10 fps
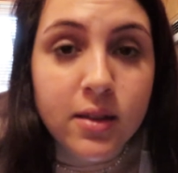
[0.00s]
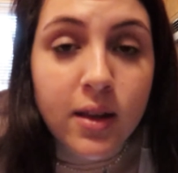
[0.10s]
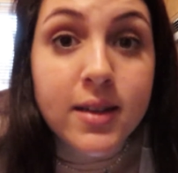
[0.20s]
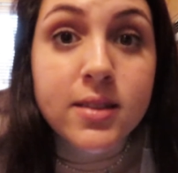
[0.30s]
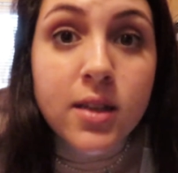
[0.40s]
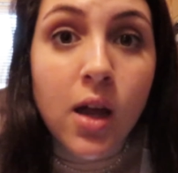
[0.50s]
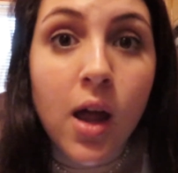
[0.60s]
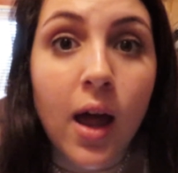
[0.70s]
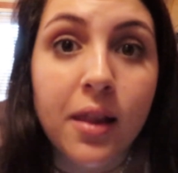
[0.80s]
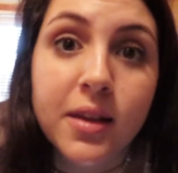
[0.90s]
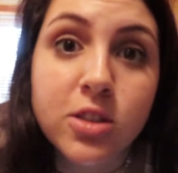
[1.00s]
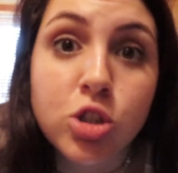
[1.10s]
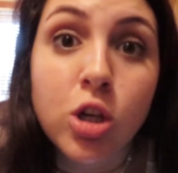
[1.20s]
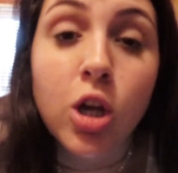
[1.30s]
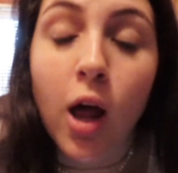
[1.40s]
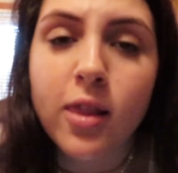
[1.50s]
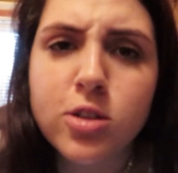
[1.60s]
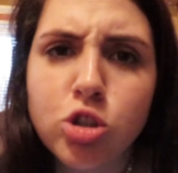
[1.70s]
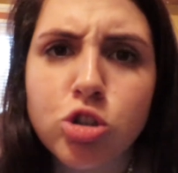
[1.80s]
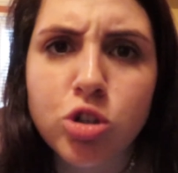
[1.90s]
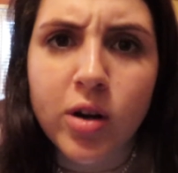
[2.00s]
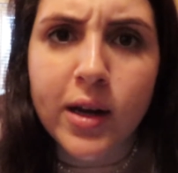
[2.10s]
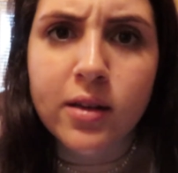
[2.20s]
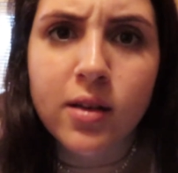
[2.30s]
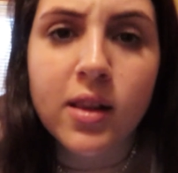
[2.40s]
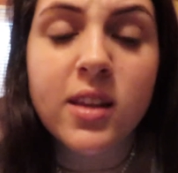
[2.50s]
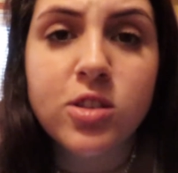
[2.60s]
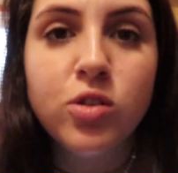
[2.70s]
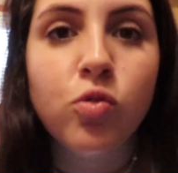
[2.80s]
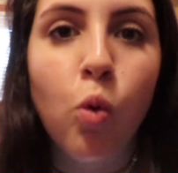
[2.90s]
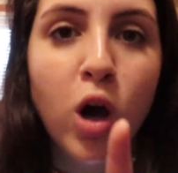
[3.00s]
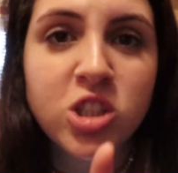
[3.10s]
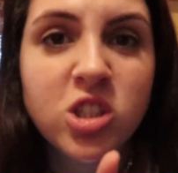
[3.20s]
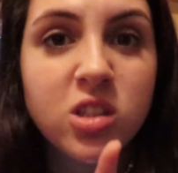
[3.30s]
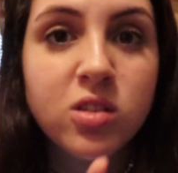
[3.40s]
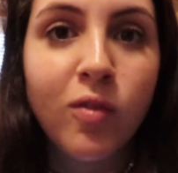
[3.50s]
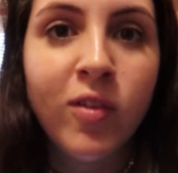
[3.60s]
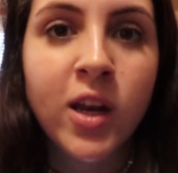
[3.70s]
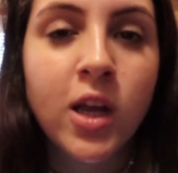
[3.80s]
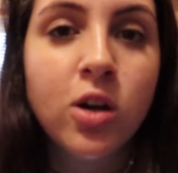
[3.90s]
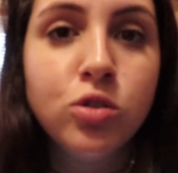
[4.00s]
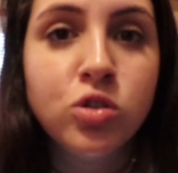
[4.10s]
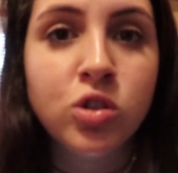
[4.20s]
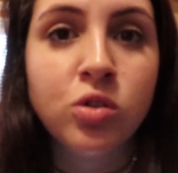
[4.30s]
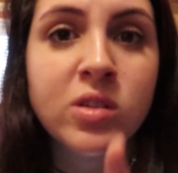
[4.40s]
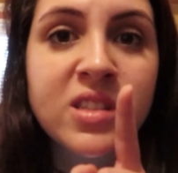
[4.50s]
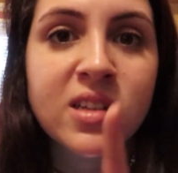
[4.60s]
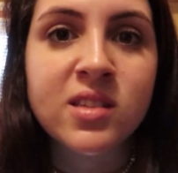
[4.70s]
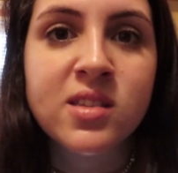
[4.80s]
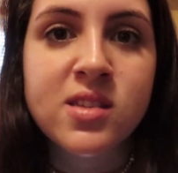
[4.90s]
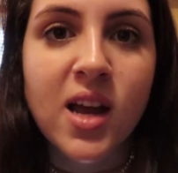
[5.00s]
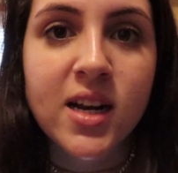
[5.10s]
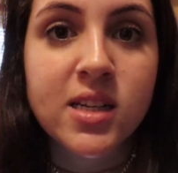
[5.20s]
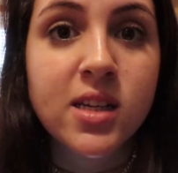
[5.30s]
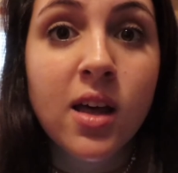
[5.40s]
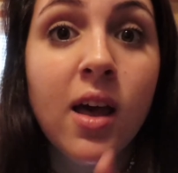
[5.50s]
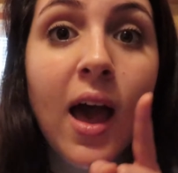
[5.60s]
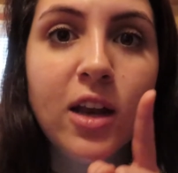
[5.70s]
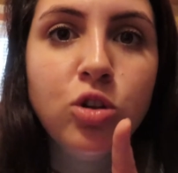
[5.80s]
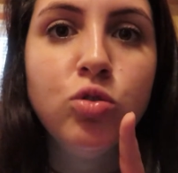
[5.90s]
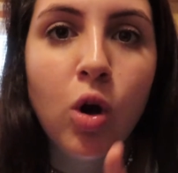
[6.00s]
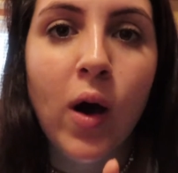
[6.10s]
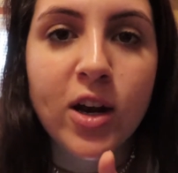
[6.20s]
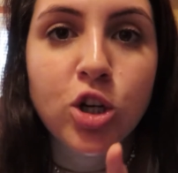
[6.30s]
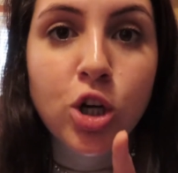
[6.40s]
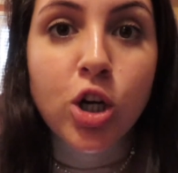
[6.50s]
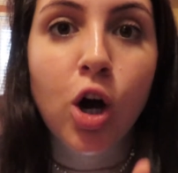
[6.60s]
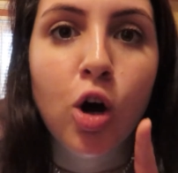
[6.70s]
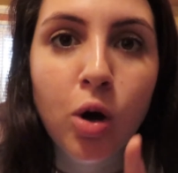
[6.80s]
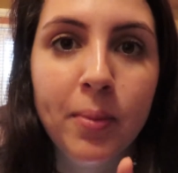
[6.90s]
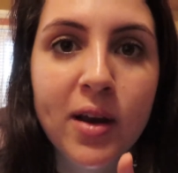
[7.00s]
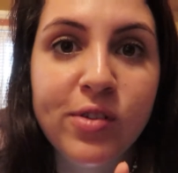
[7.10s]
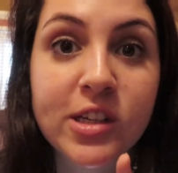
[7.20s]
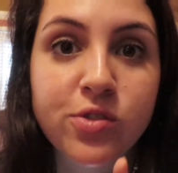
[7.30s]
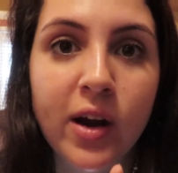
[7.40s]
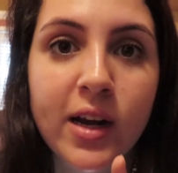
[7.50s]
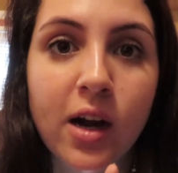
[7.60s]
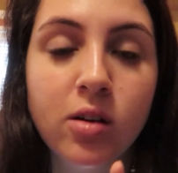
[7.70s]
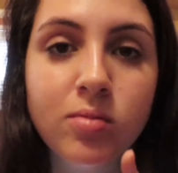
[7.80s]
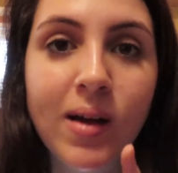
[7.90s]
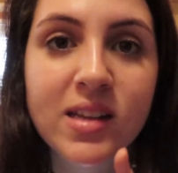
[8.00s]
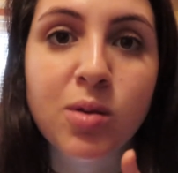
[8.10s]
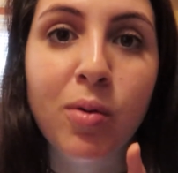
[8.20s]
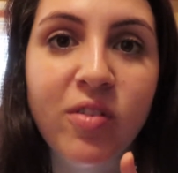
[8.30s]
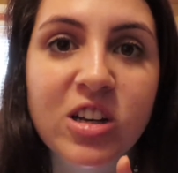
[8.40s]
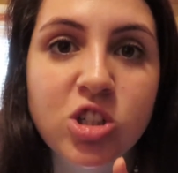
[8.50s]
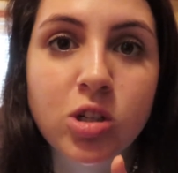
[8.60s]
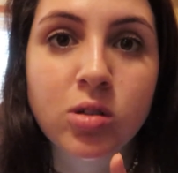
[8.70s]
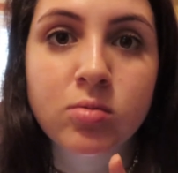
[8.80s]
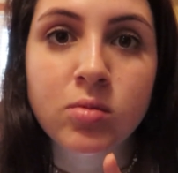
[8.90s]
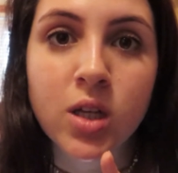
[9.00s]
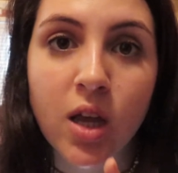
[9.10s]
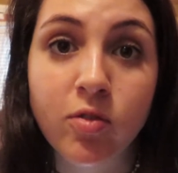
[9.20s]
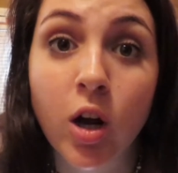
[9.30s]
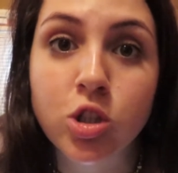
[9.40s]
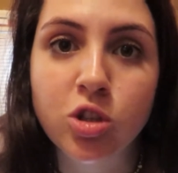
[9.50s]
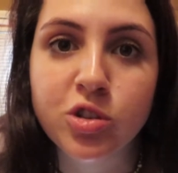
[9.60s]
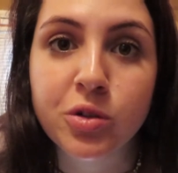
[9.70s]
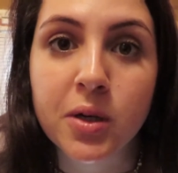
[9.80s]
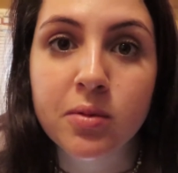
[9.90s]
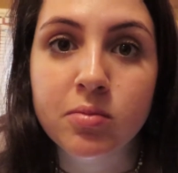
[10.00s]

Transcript: unless you're trained, unless you've watched this video to its extent and you know how to cook a homemade French fry now as a professional. If not, don't do it.